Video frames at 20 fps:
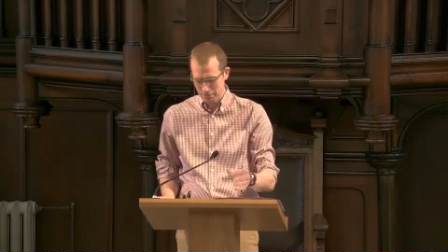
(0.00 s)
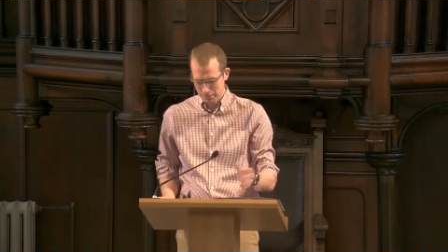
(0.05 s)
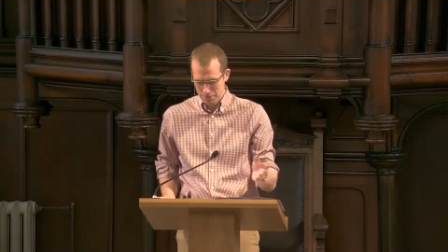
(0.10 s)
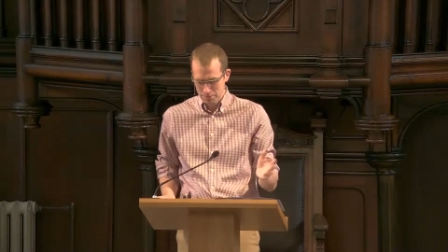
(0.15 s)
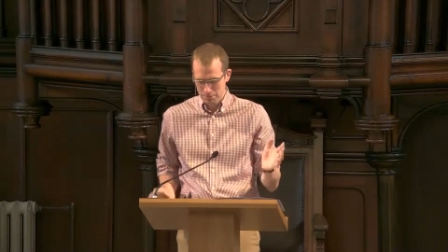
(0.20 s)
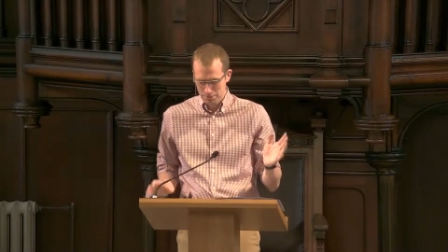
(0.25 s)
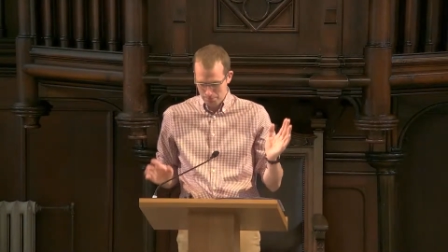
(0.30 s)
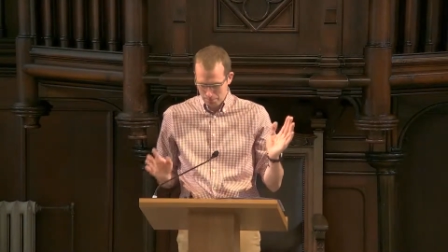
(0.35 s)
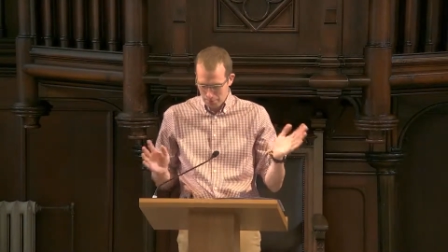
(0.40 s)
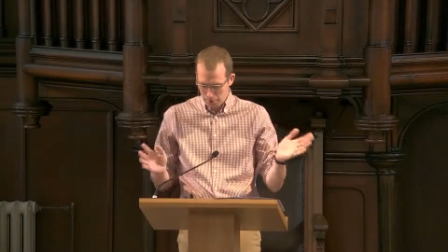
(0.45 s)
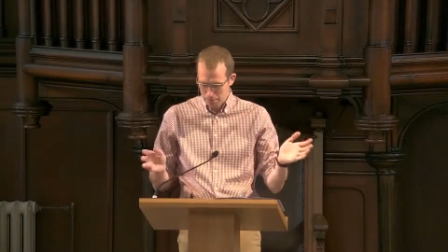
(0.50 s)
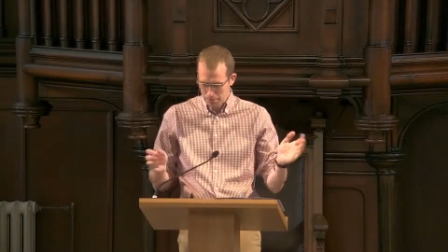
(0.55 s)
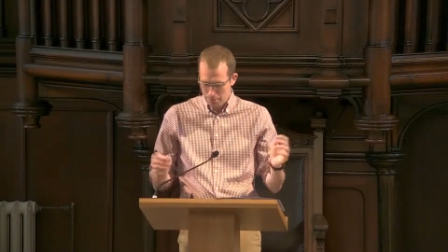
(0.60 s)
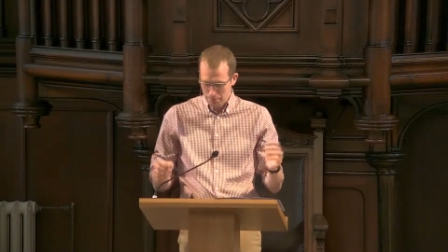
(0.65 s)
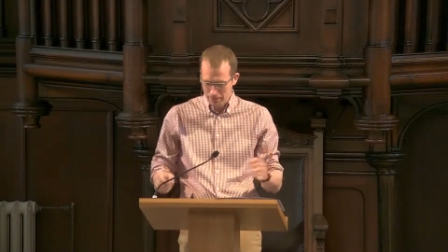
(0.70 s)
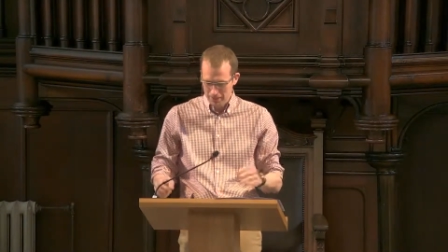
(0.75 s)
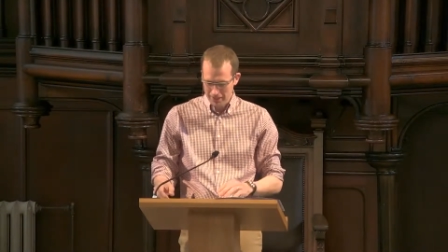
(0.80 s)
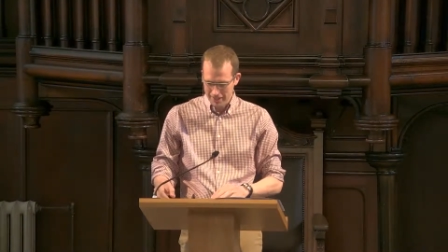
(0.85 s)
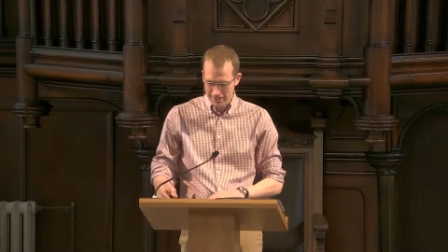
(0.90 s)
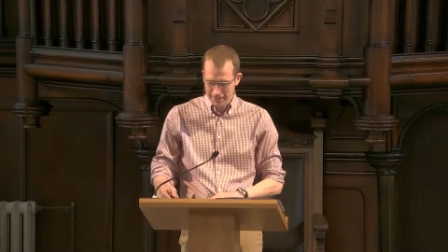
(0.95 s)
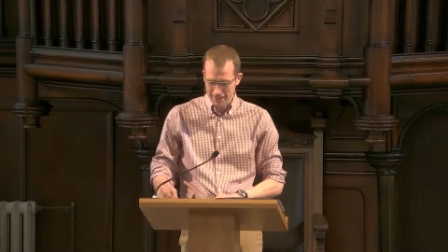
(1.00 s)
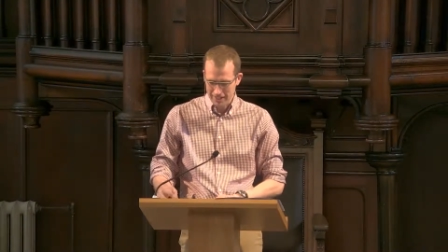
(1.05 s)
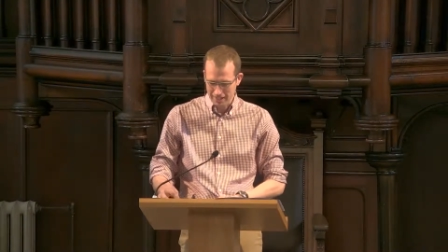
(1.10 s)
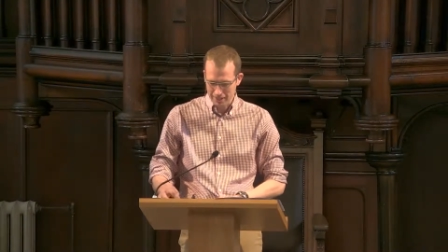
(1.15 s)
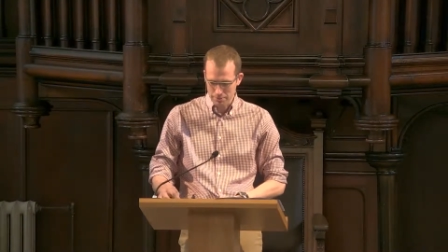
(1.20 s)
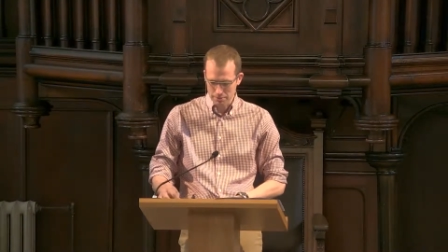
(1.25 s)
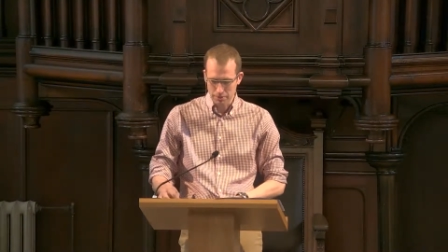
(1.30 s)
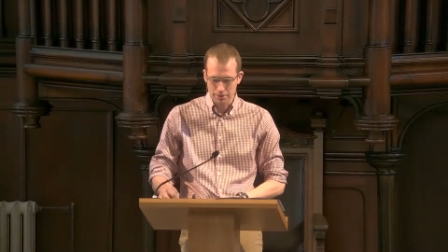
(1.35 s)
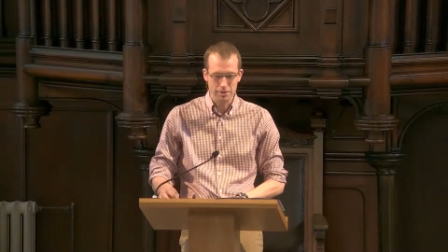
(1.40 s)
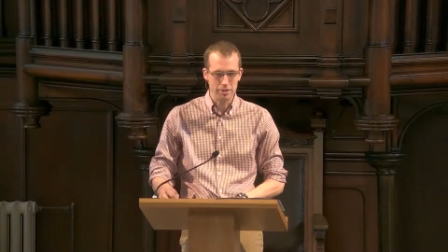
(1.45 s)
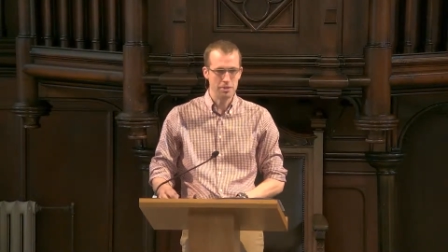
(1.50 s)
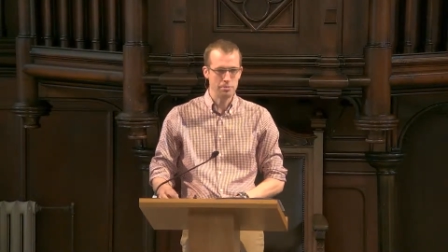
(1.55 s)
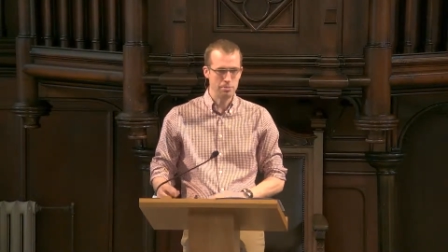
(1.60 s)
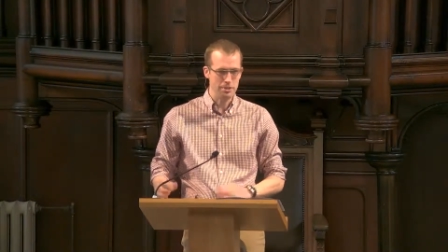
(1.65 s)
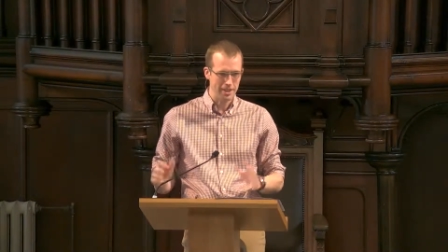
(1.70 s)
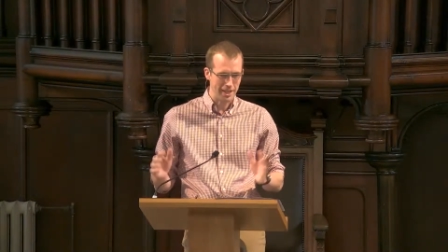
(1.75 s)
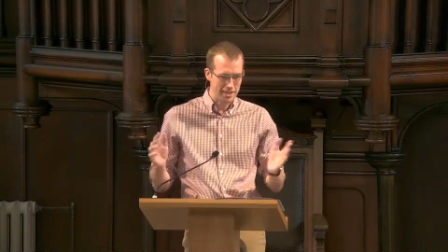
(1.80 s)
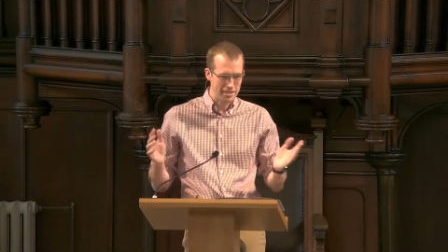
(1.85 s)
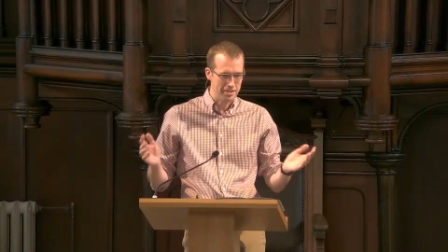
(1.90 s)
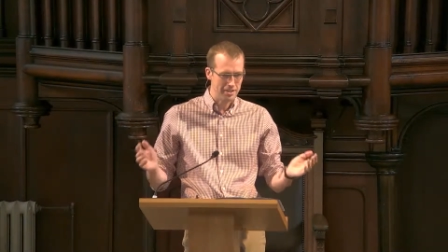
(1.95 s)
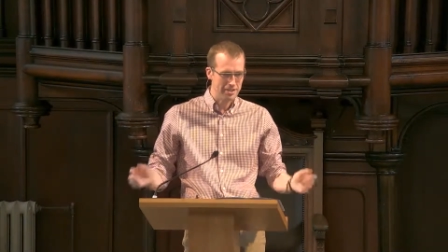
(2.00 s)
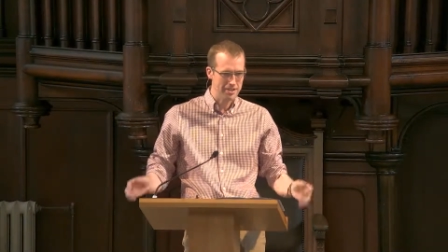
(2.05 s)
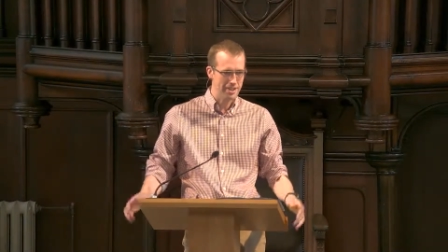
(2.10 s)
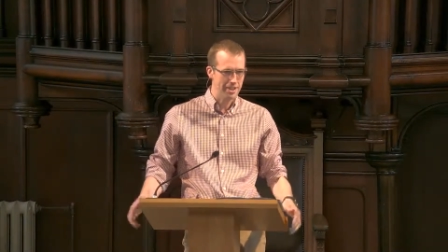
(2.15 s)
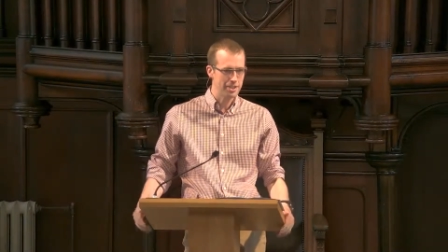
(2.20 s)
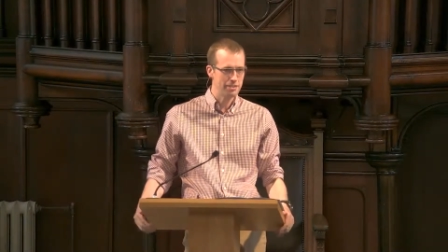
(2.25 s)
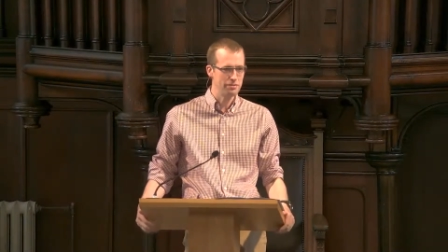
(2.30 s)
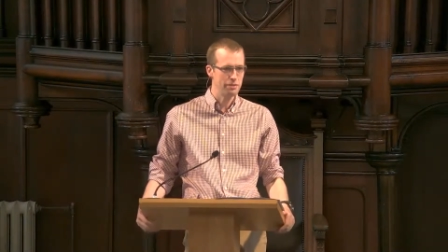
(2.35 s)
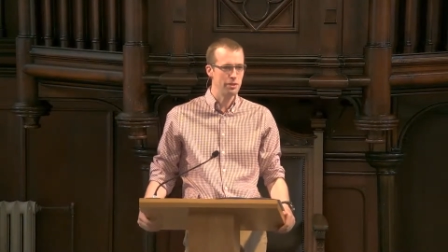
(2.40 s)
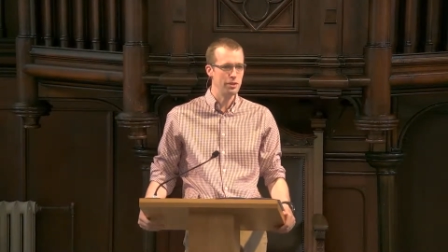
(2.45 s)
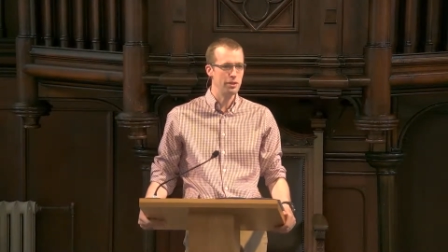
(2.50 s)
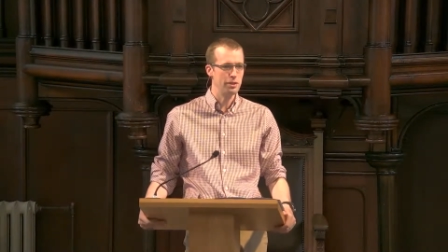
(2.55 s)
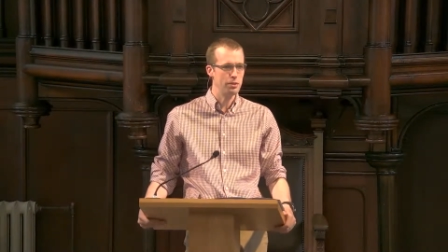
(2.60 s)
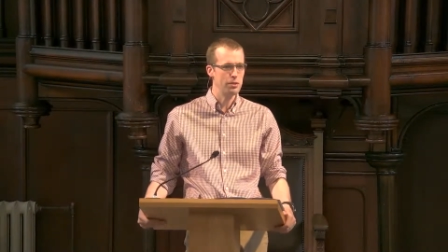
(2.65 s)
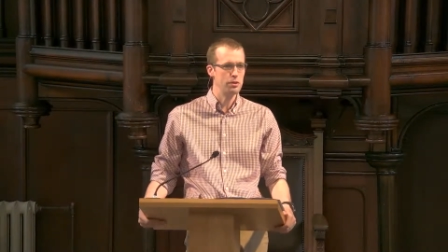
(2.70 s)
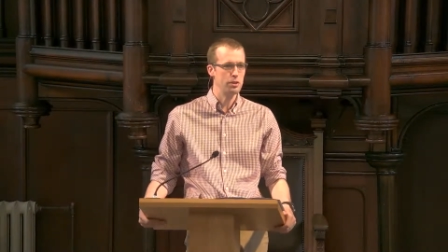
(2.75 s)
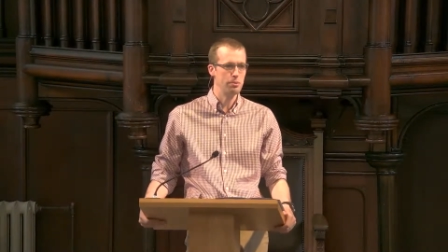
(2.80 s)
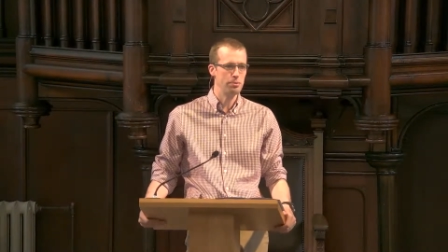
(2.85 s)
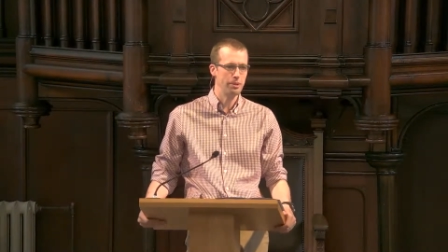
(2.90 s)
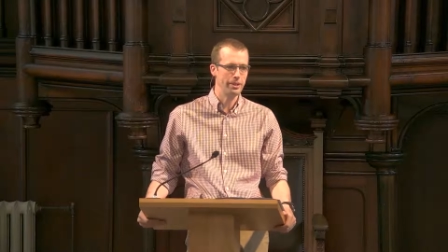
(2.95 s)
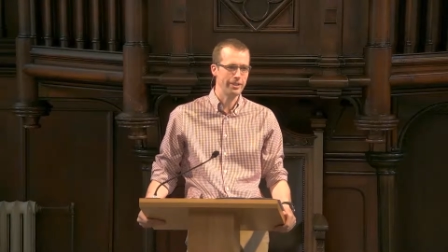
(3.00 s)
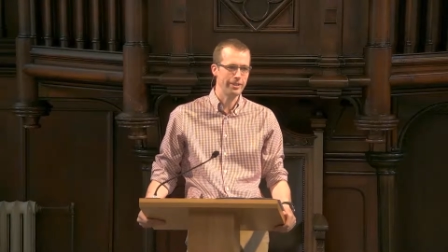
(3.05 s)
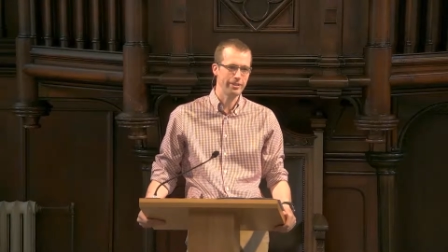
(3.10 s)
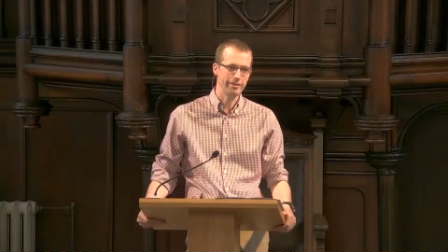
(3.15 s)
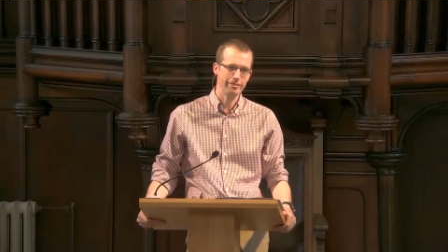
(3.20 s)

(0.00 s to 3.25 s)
was what most people in his class wanted to be, a successful YouTuber.